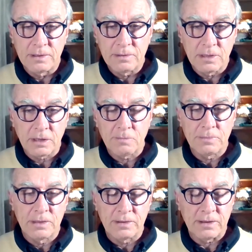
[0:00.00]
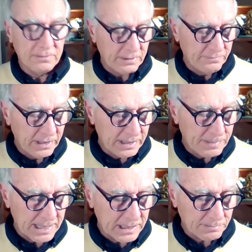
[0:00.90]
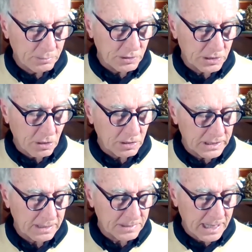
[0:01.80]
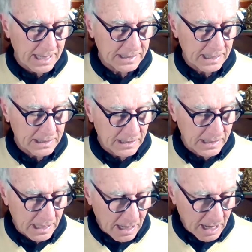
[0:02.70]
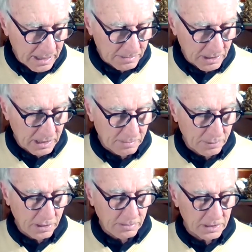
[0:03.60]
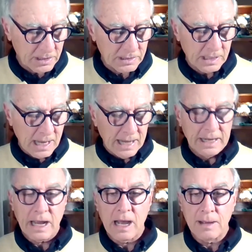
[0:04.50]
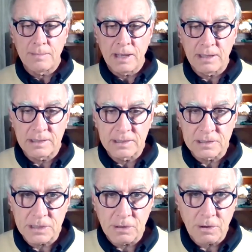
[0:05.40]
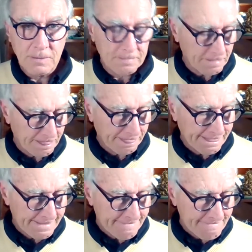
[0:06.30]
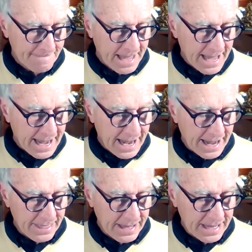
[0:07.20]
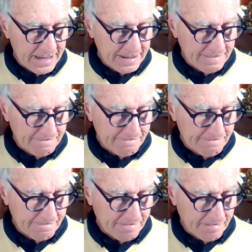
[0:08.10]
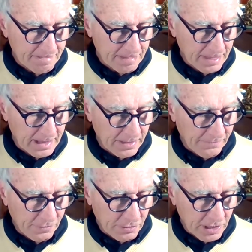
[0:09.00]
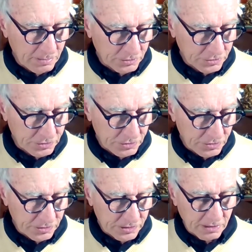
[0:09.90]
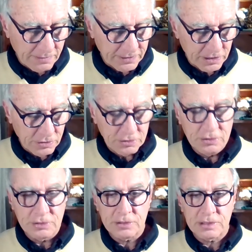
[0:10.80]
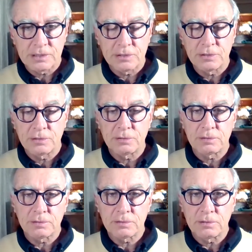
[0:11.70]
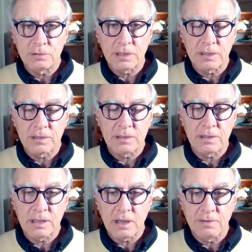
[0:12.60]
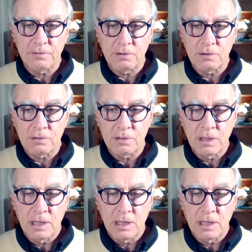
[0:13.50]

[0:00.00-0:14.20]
the very basic Buddhist concepts are, such as enlightenment, impermanence, karma, and so on. And then the Four Noble Truths are often used to look at the overall